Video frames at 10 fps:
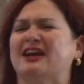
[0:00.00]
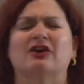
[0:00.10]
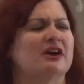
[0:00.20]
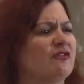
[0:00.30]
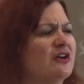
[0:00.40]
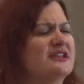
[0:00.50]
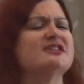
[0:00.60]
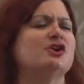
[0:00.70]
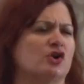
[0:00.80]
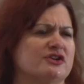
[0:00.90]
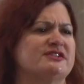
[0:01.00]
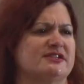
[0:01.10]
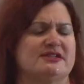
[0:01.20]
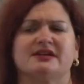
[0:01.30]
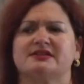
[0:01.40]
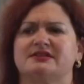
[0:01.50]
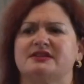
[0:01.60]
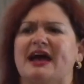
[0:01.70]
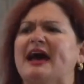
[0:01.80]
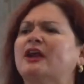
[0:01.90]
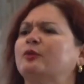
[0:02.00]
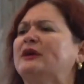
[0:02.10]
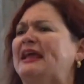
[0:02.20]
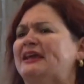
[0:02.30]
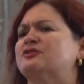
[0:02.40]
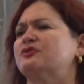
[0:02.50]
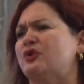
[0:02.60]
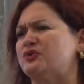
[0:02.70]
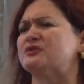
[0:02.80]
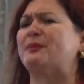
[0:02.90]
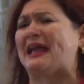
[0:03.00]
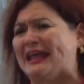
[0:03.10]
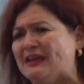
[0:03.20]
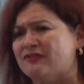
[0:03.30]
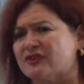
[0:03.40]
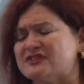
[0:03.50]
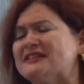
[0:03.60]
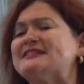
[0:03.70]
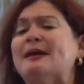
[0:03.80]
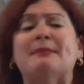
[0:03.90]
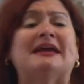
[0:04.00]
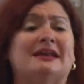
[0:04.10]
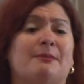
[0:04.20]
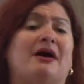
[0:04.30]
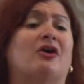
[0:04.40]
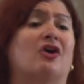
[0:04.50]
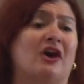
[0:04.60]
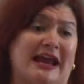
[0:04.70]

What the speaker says: caregiver is a narcissist. How do we handle those behaviors? Let's not make it about her